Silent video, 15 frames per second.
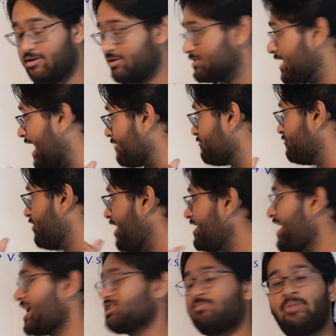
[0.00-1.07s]
They have very
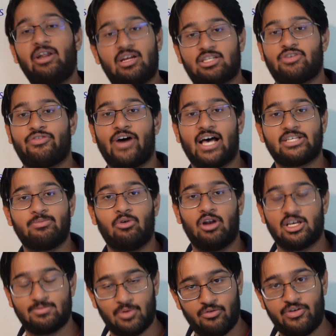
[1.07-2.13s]
experienced fast
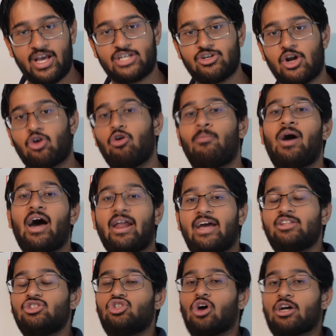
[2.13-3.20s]
bowlers, Bhuvneshwar Kumar
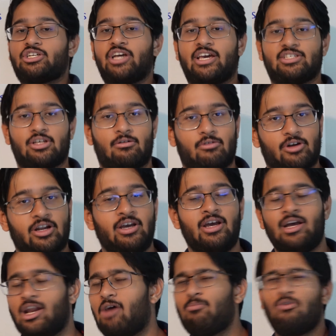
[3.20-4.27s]
and Josh Hazlewood.
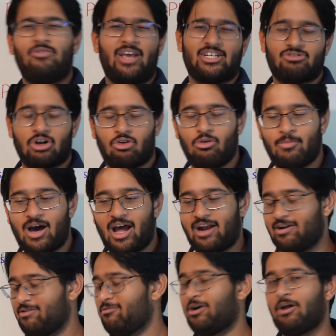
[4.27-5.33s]
Now, Bhuvneshwar
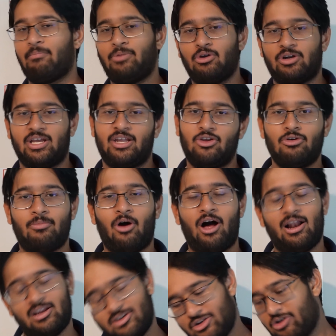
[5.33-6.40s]
Kumar, what a beauty. New
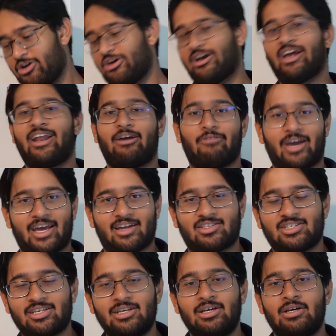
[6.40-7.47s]
ball, you're getting
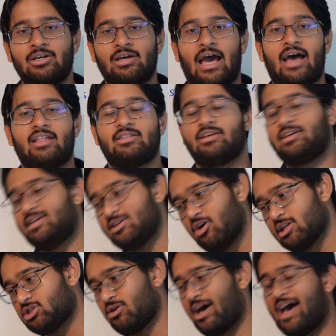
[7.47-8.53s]
wickets. And he
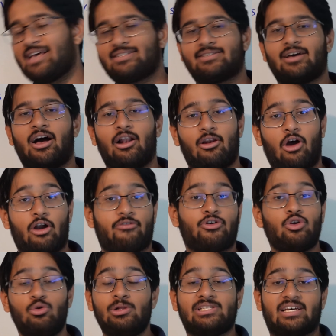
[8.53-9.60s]
also has a lot of
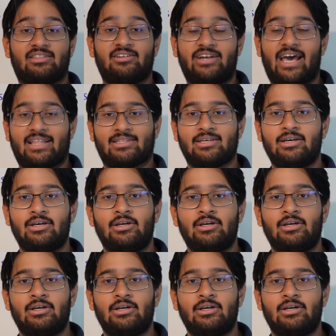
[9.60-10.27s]
tools at the depth.